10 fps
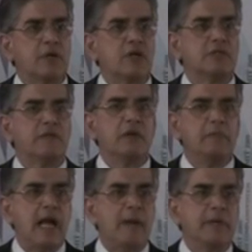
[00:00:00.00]
because there will
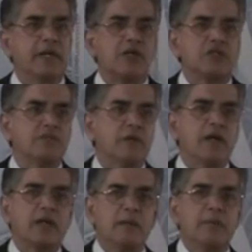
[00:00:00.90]
be applications where
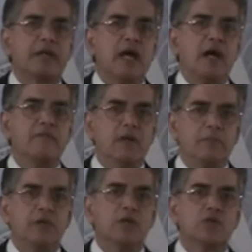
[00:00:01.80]
a cable tie will
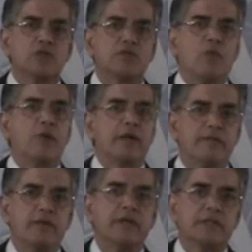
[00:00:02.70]
be used for
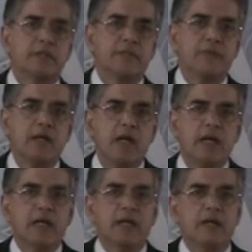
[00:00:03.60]
whatever reason.
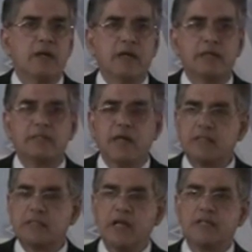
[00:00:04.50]
You know,
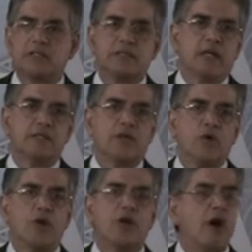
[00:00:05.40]
it's an
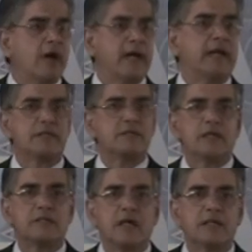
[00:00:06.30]
old dog, and
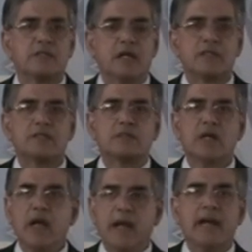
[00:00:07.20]

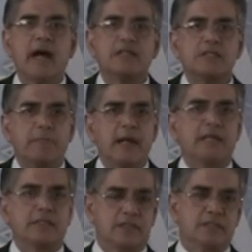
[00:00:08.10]
it has its
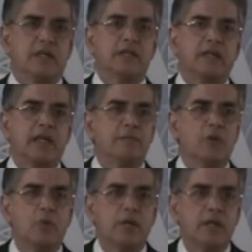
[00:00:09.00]
place in the
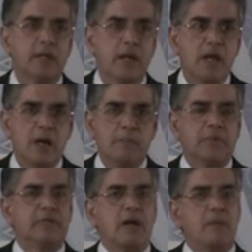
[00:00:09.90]
cable world.
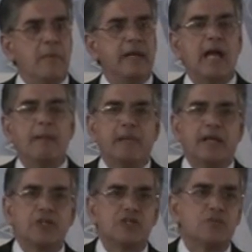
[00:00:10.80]
But there are many
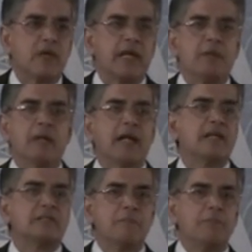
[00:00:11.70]
applications where cable tie
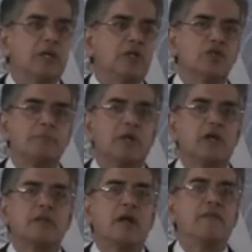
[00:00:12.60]
is simply used
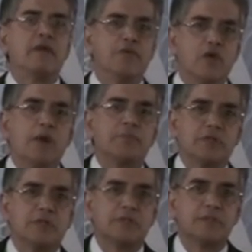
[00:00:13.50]
because there are very few options.